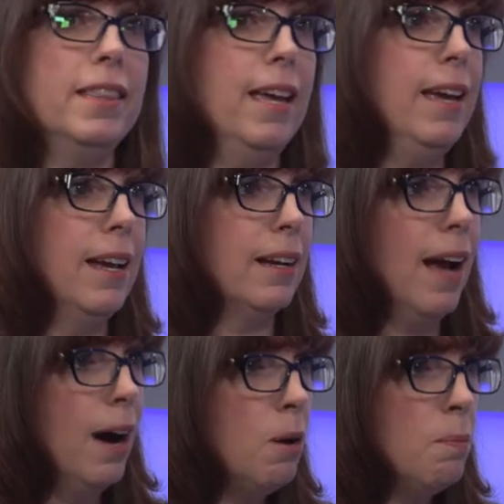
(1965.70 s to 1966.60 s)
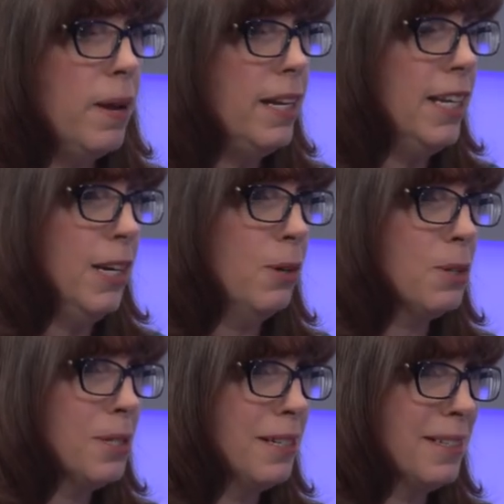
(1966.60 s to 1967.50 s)
thing. How many
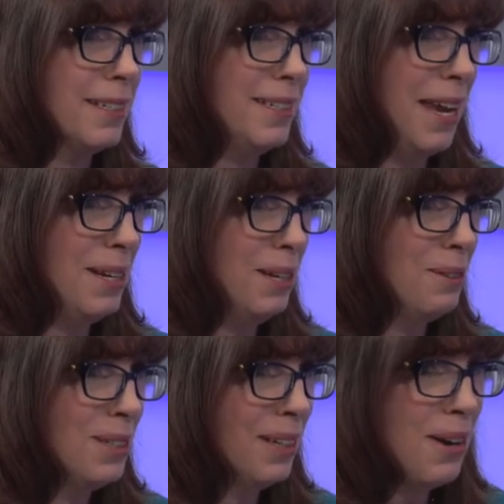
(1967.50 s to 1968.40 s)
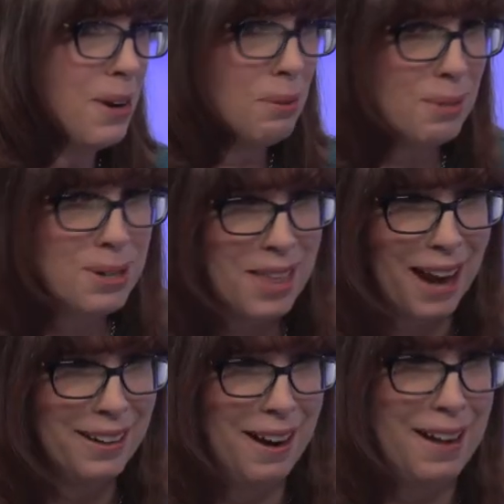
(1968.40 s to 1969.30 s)
years does it take you to go through
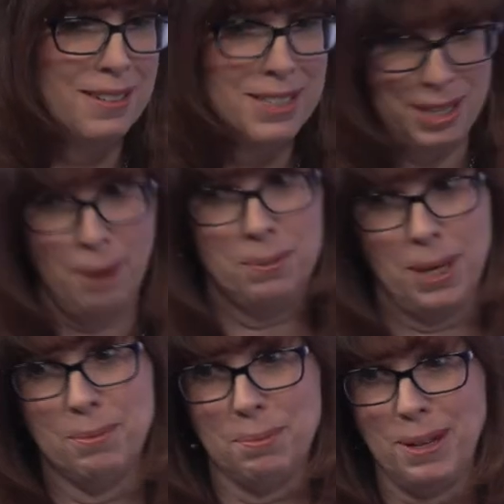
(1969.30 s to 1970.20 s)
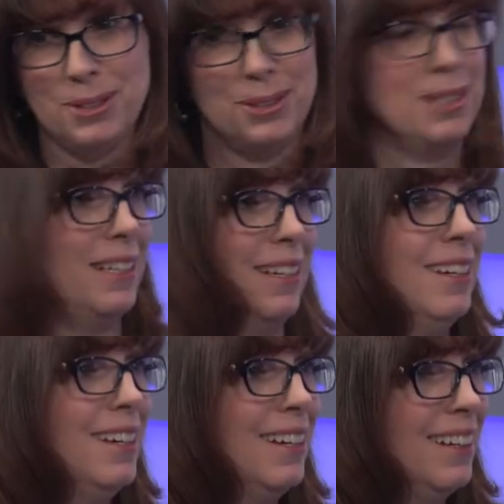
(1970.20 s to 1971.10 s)
that kind of sub-sub specialty?
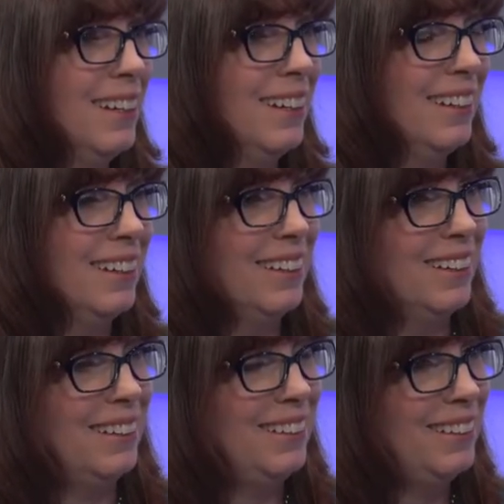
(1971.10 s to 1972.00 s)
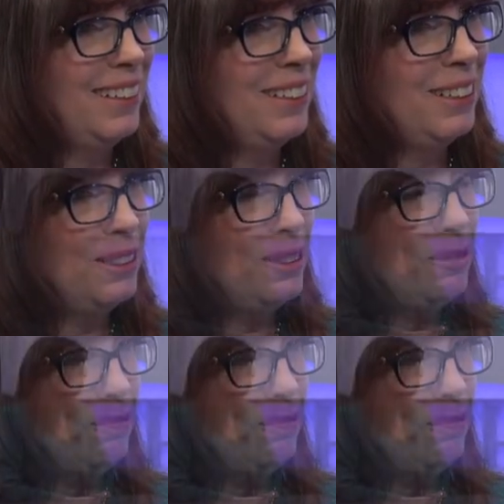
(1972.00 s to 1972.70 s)
Yeah, so